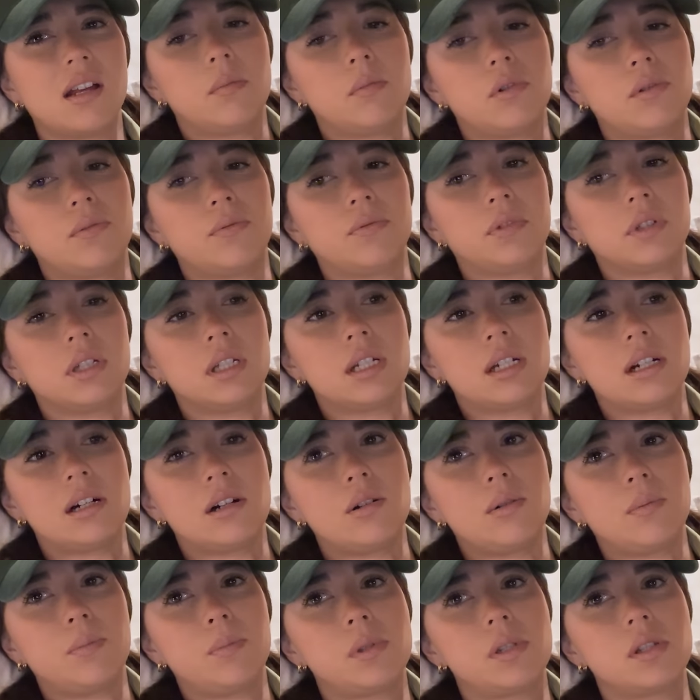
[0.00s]
Hopefully it
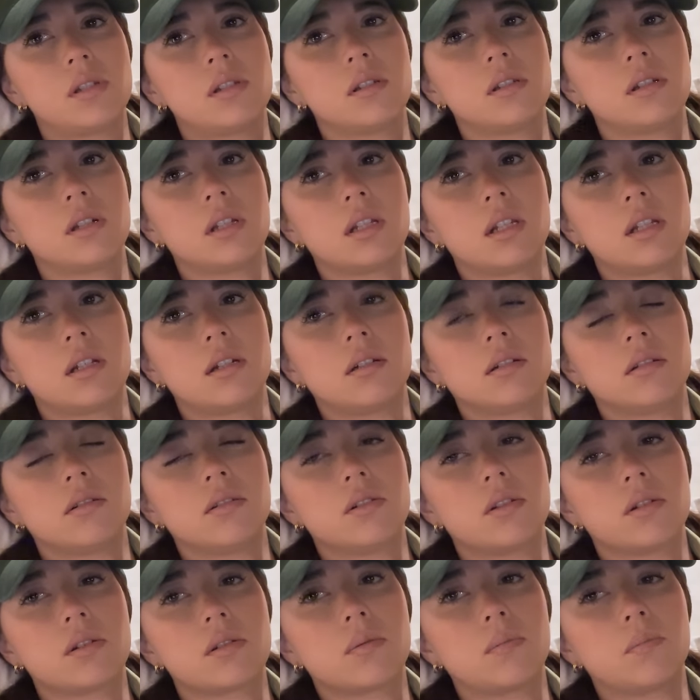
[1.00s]
helps and then
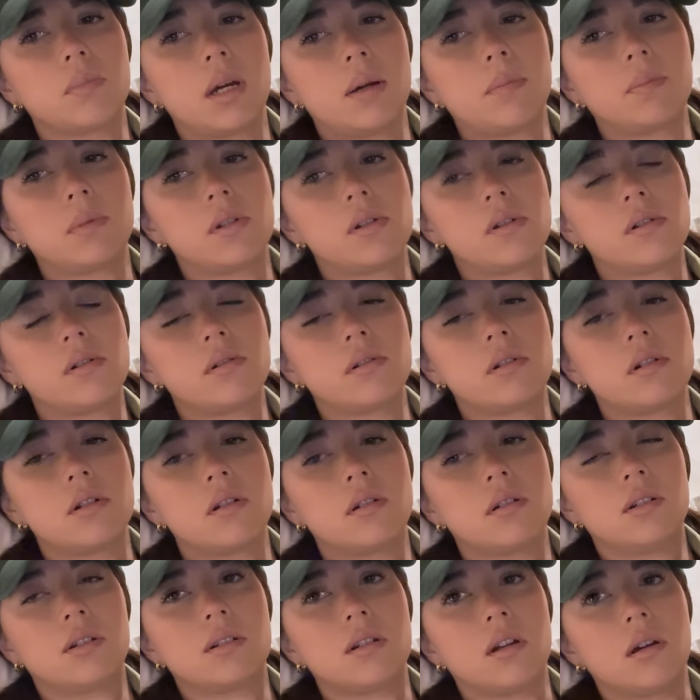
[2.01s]
took some Pepto and
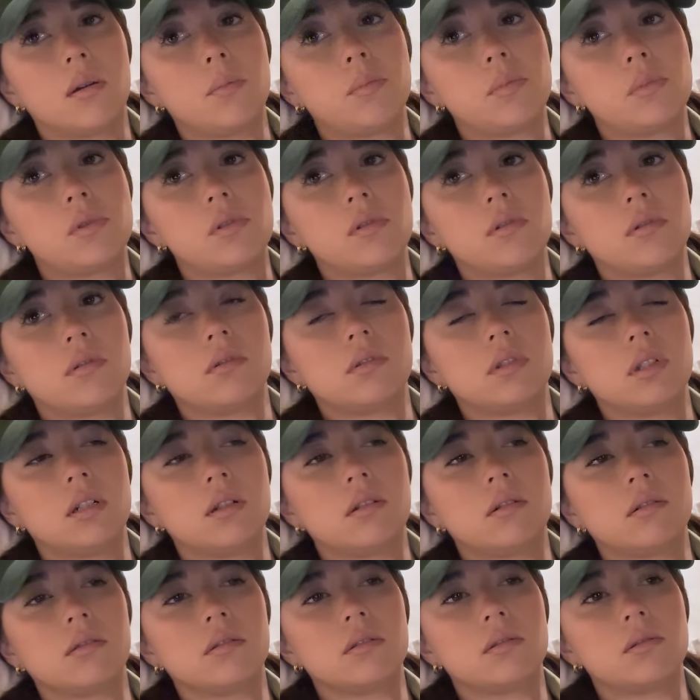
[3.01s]
Tums and you
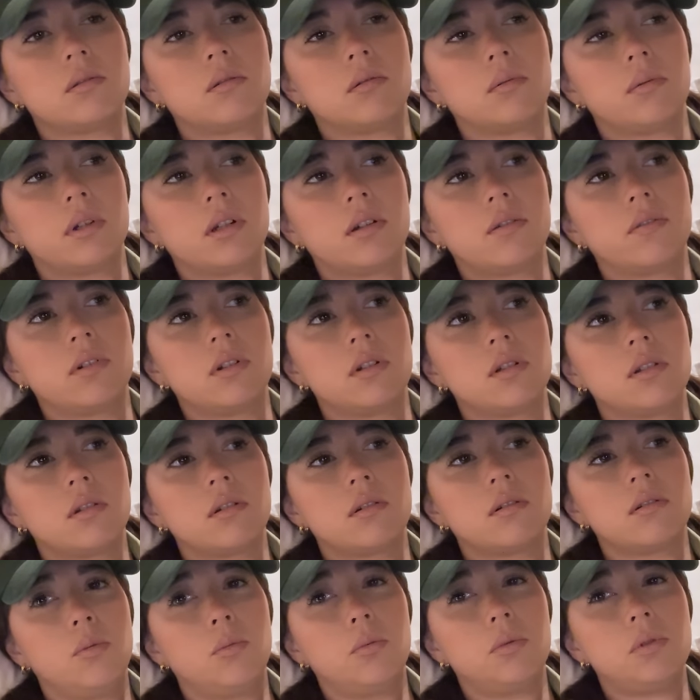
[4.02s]
know the whole whatever
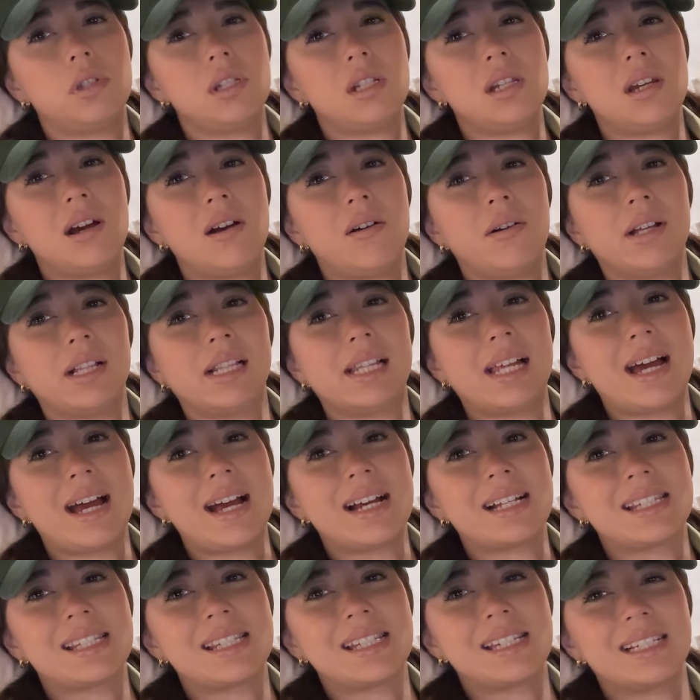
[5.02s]
so we'll see how I
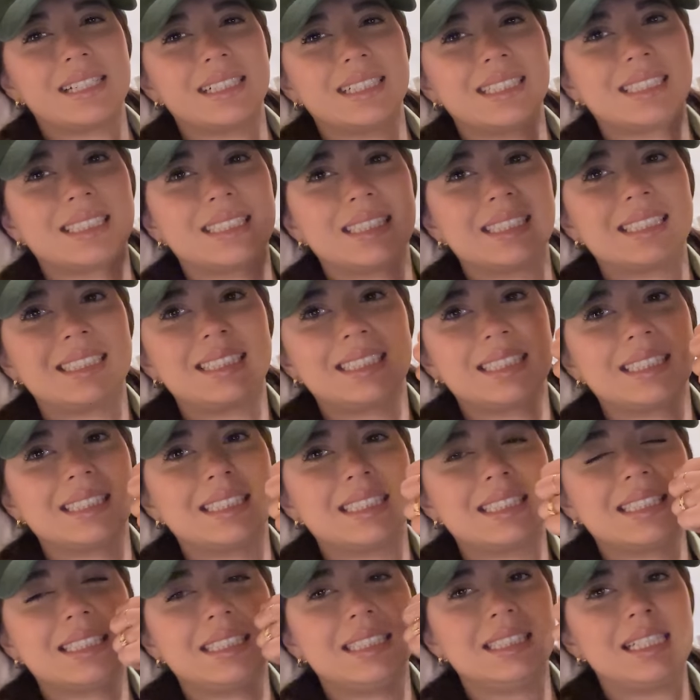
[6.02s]
last.
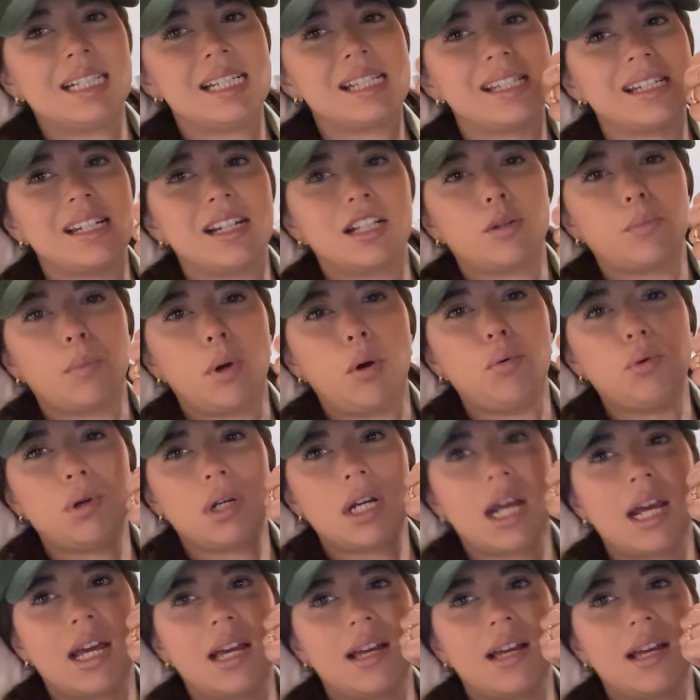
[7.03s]
See you on the boat.